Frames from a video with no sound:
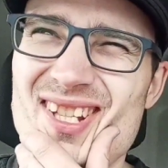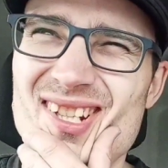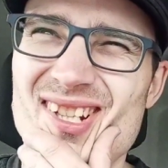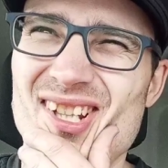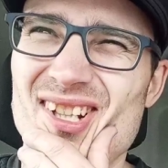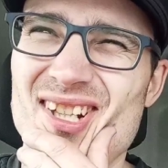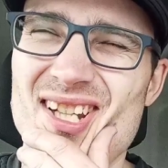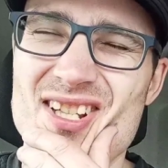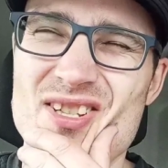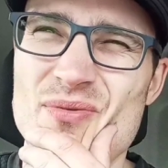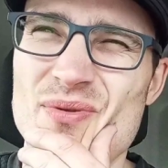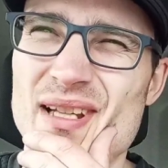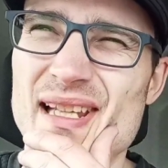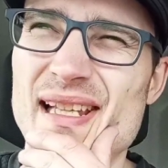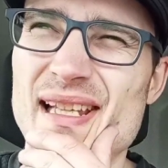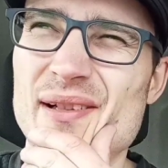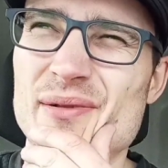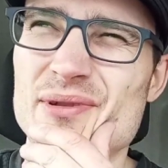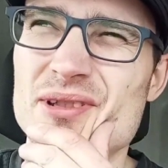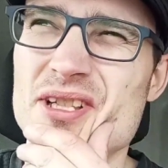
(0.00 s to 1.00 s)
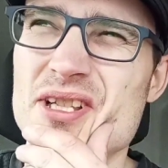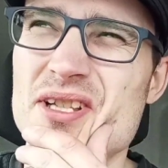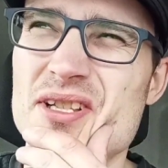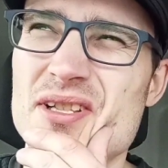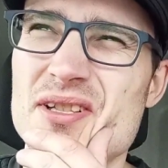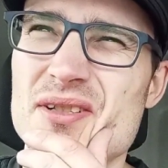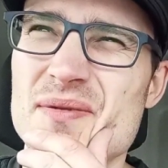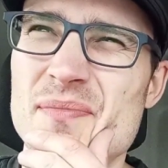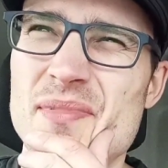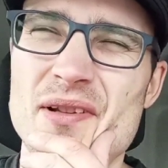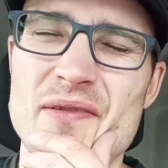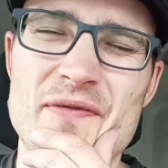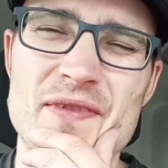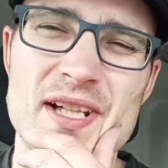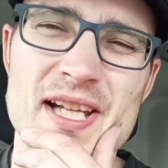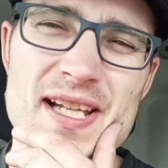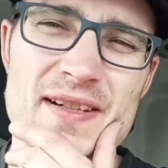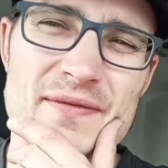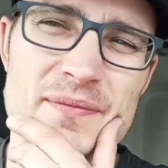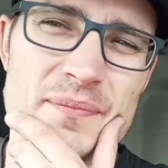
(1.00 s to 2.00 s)
Like last week it was Milford
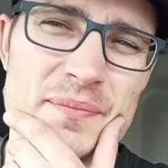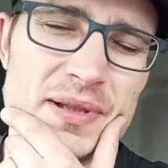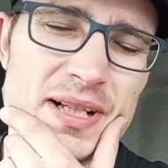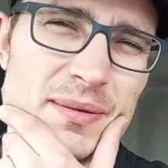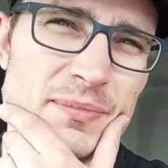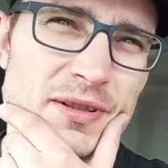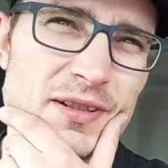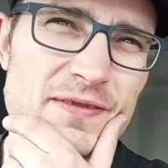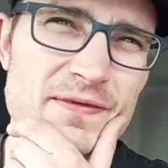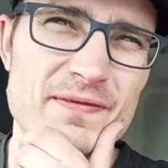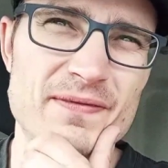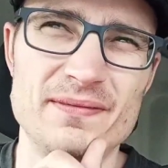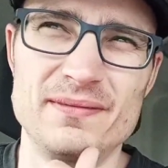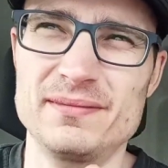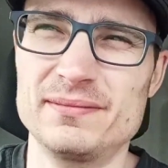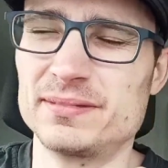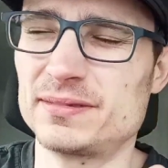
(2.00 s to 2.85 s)
Haven, Plymouth, and